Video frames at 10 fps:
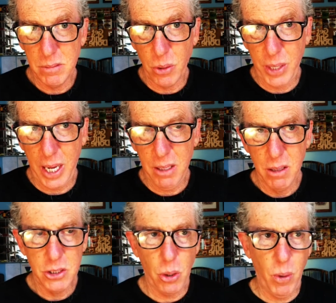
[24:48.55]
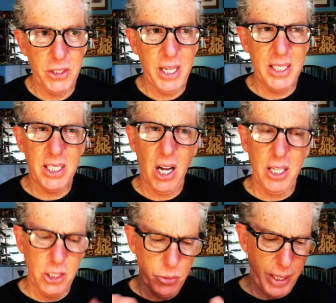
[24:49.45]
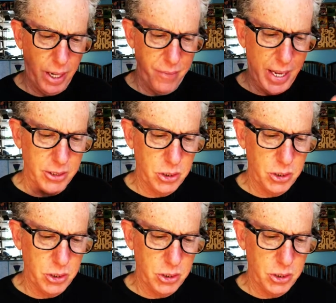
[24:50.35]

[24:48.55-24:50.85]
okay? So I want you guys to concentrate on that.